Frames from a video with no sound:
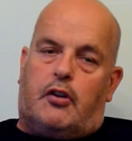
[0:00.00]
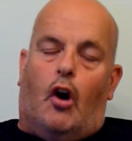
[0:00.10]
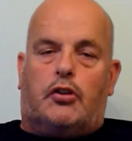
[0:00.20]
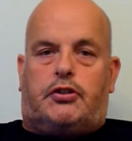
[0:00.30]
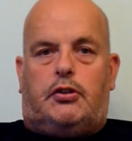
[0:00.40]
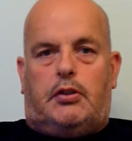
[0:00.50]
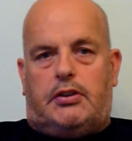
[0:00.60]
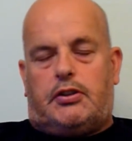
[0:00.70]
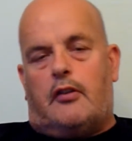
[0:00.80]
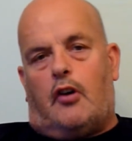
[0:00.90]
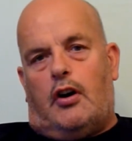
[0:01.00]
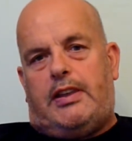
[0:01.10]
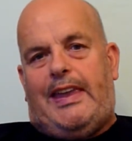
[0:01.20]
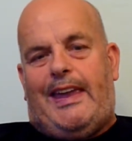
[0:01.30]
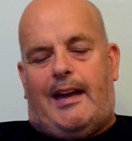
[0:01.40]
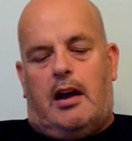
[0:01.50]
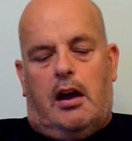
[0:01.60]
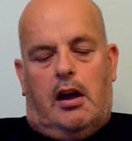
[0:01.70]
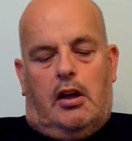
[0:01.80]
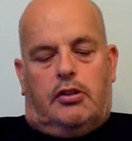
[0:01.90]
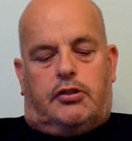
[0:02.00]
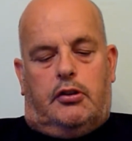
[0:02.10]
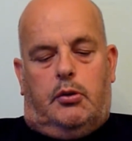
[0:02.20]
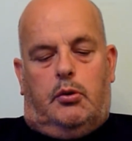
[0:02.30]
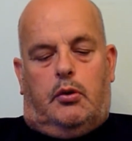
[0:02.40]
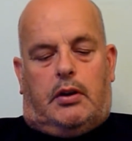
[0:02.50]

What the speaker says: got to do this, I've got a year to